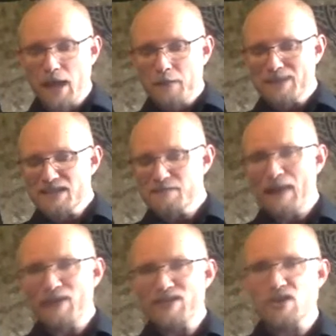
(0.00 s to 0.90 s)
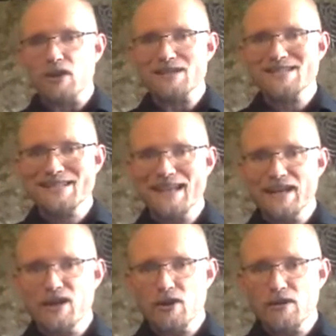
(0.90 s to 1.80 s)
But these mallets are
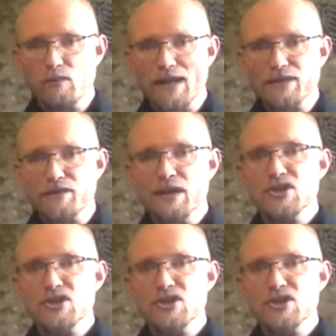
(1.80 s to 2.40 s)
skinnier in width,